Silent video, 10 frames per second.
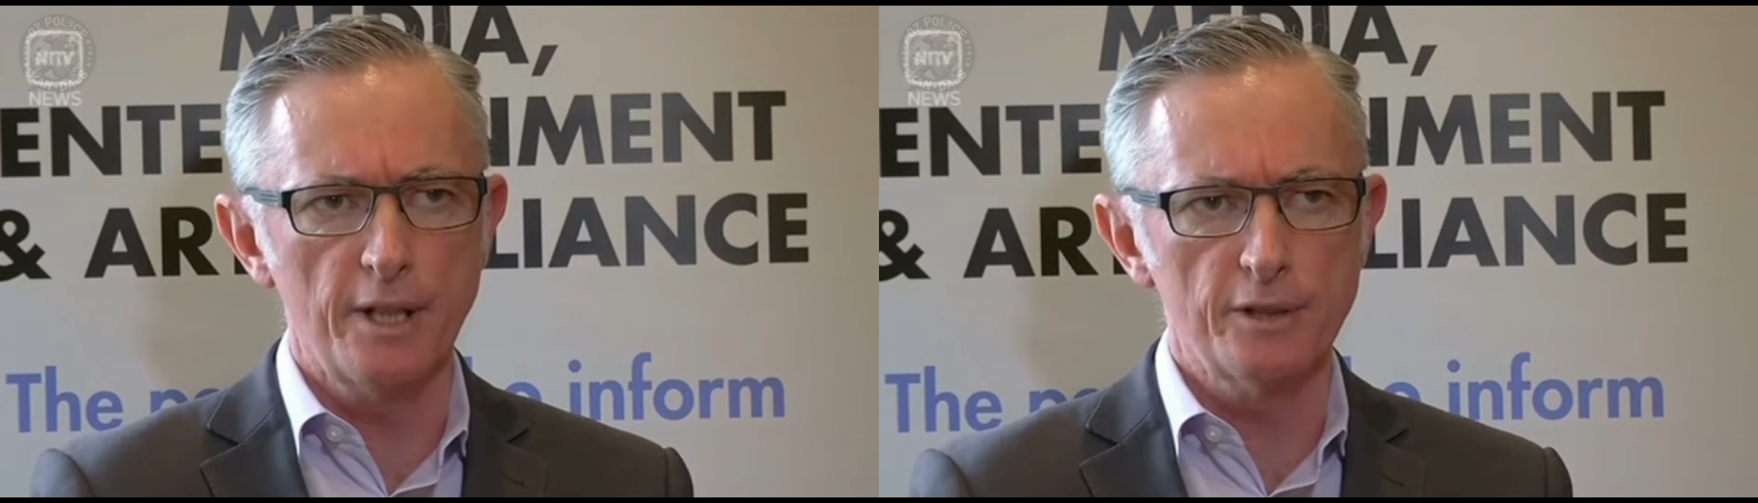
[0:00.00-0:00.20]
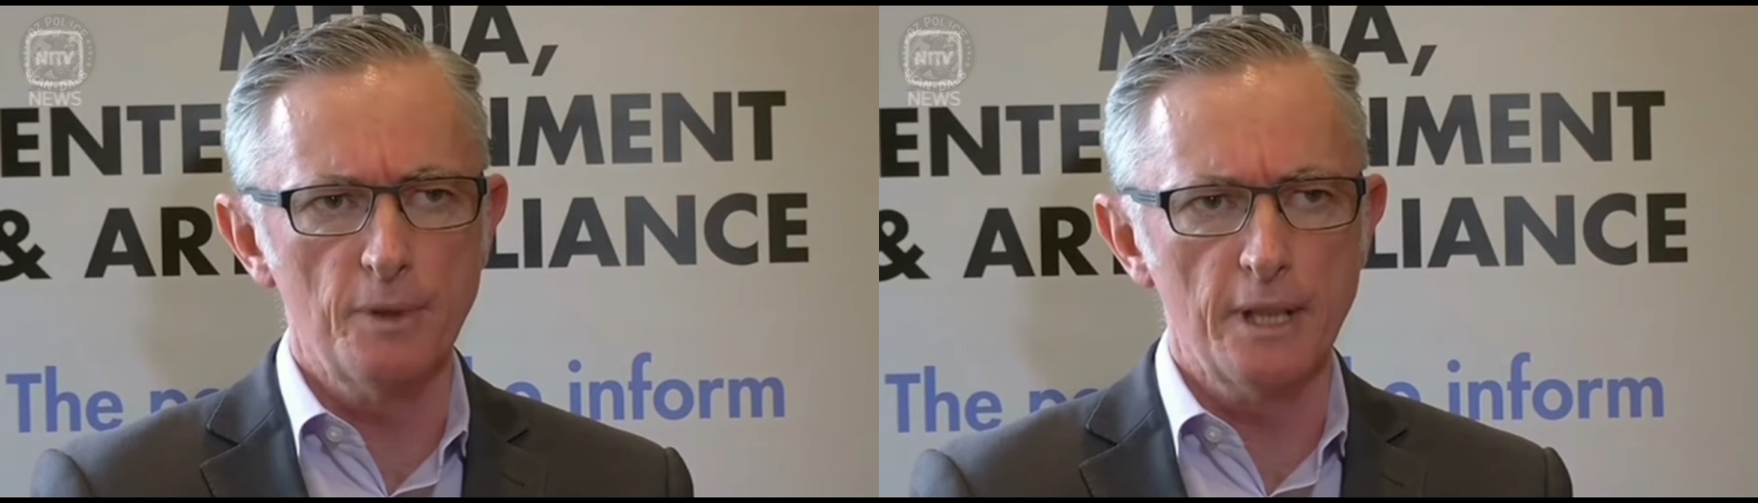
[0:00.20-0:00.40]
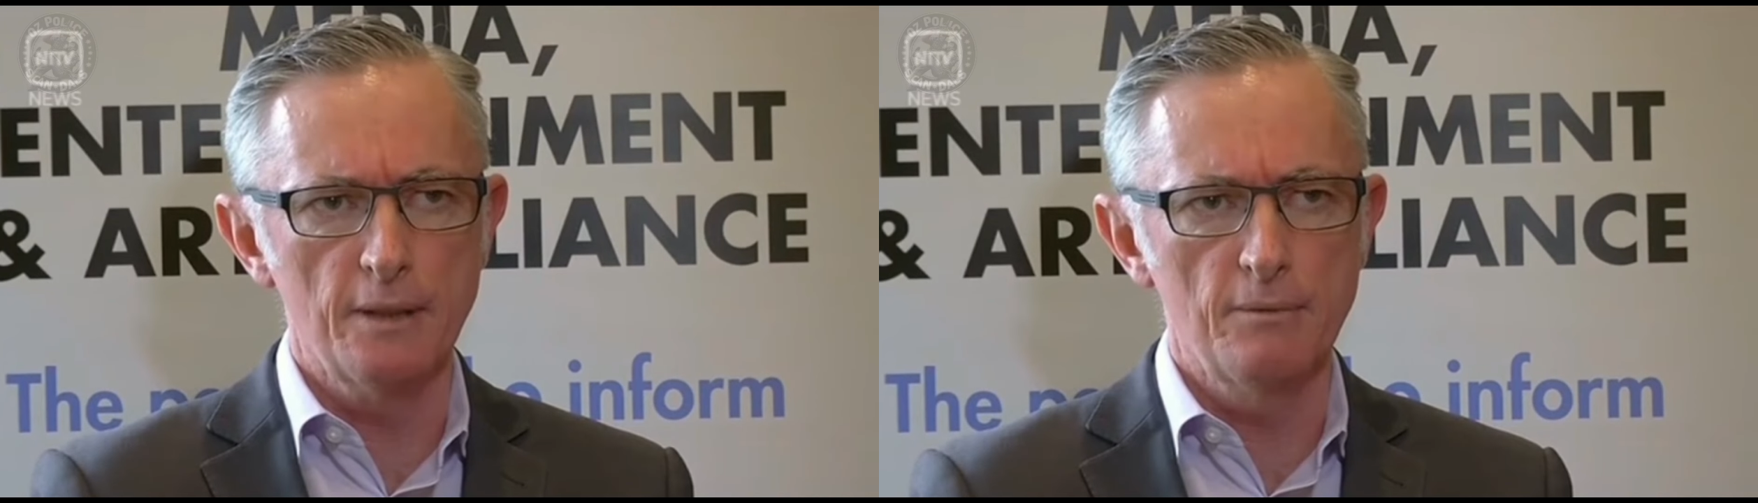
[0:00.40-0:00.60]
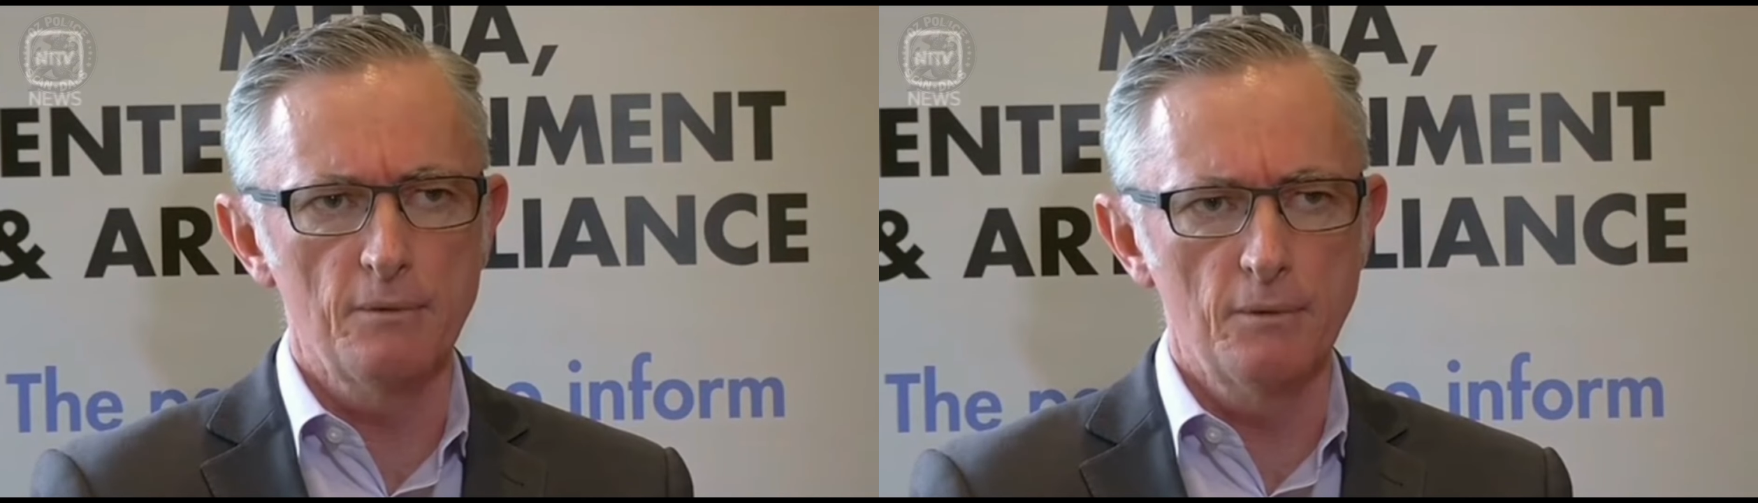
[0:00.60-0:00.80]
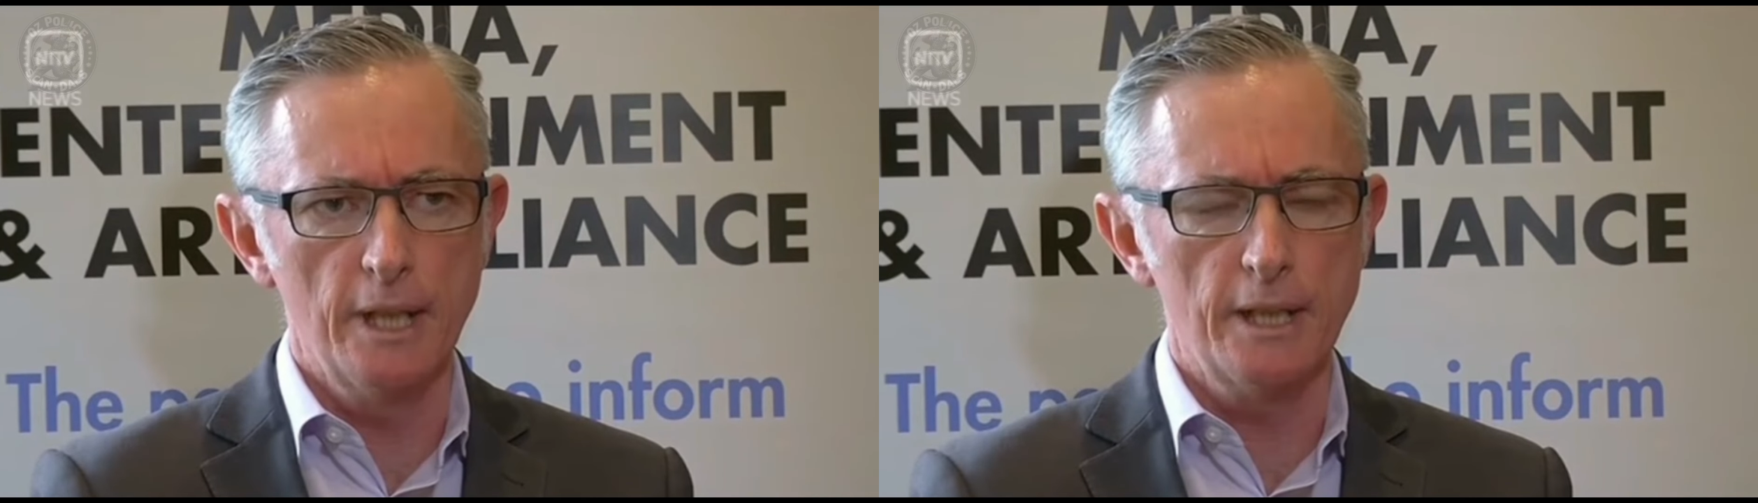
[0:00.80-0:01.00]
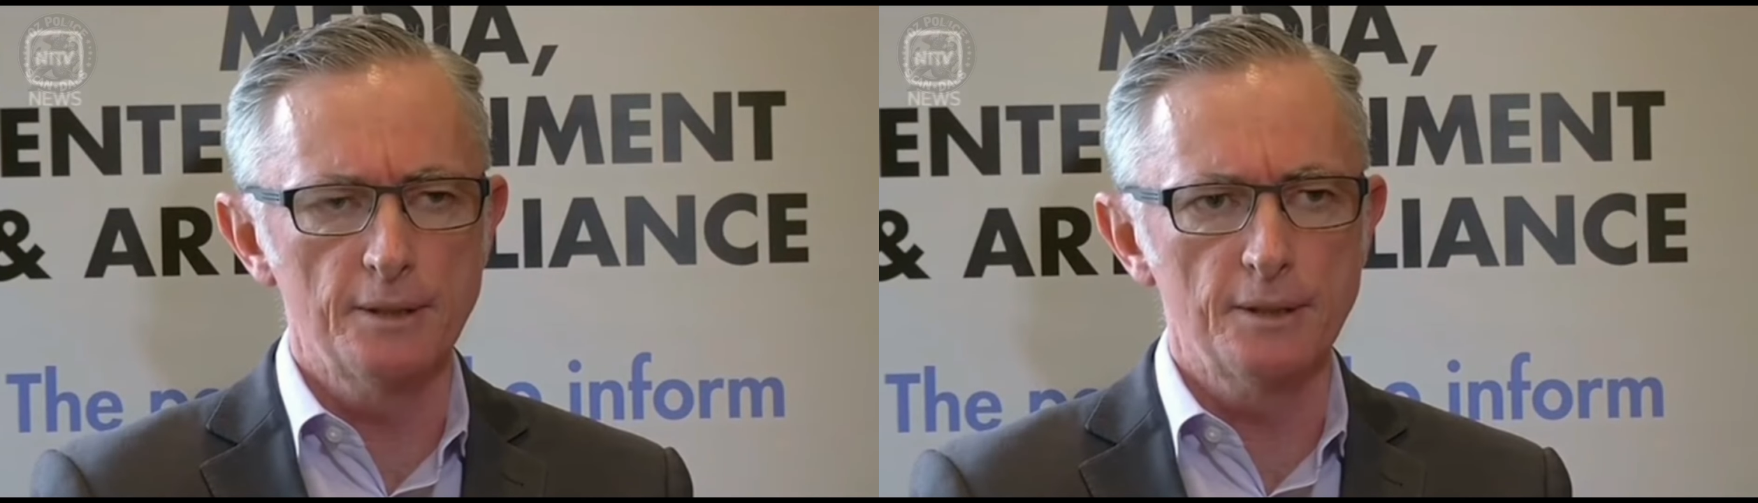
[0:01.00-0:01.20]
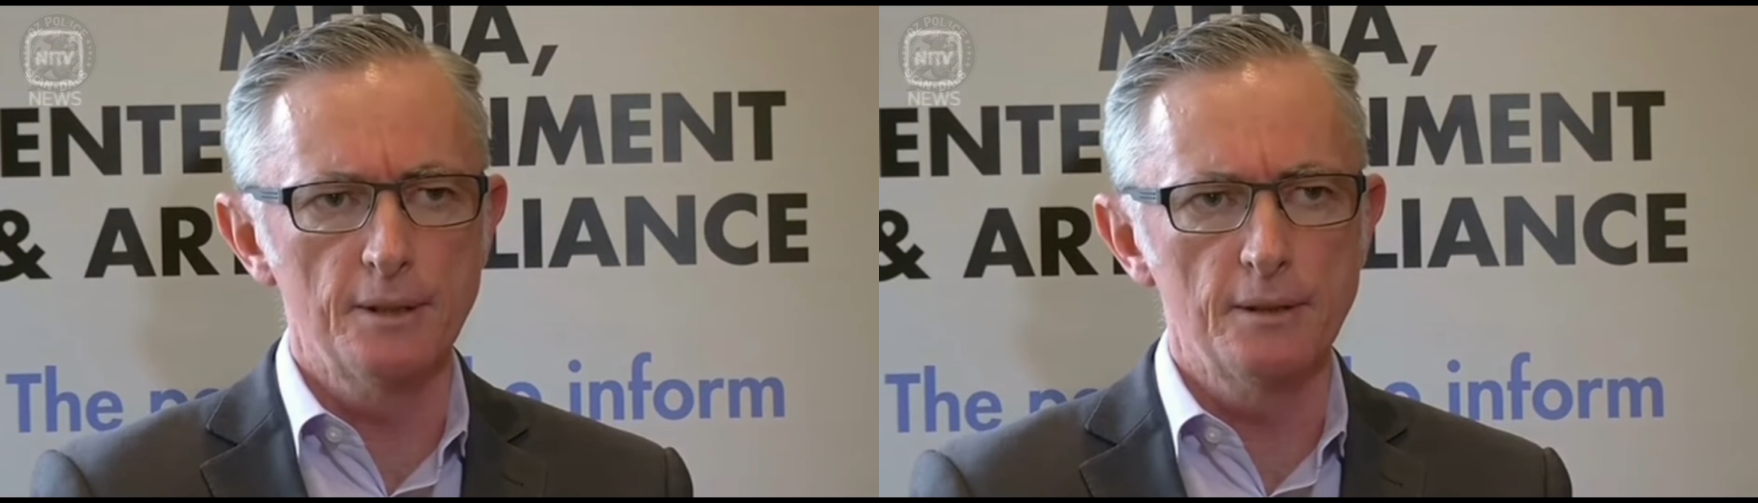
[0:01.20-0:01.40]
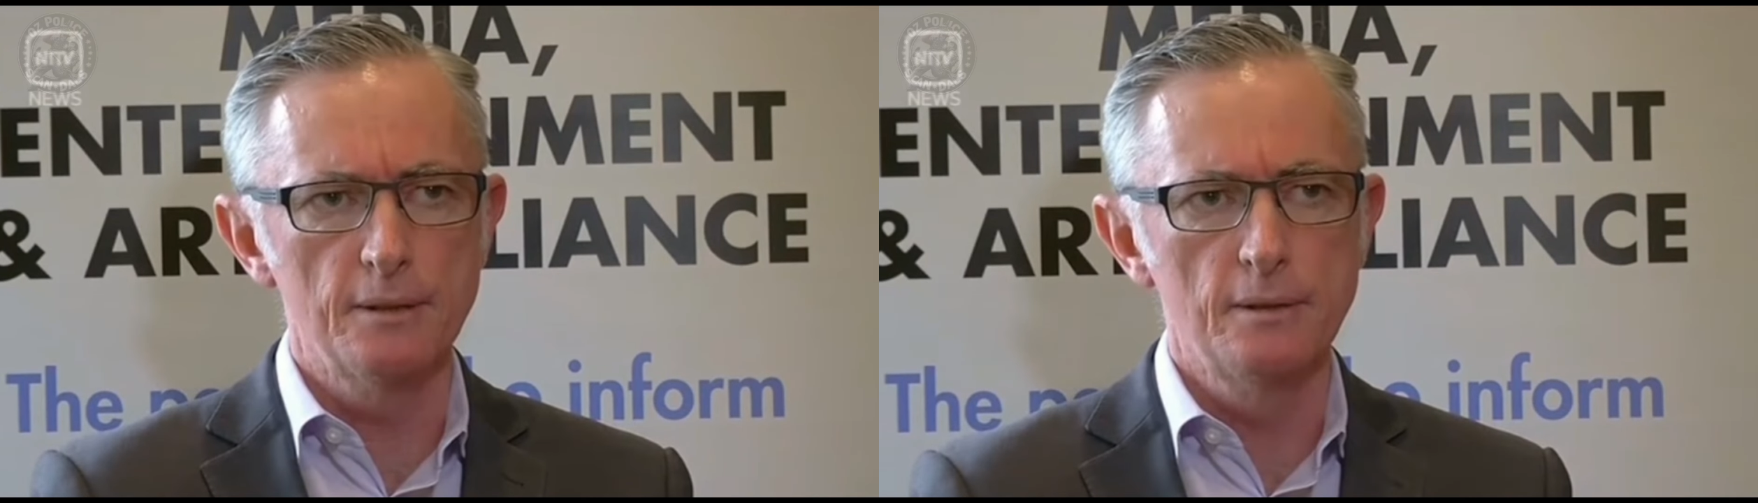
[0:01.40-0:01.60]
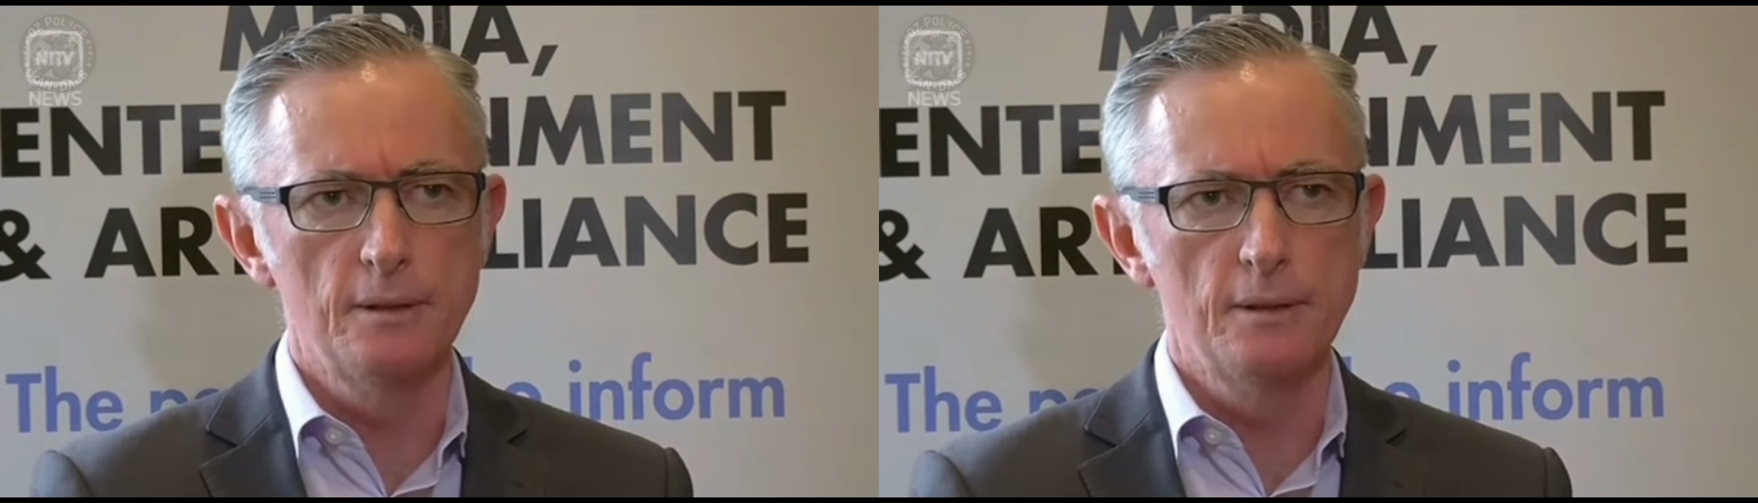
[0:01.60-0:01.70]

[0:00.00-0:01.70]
as we're concerned.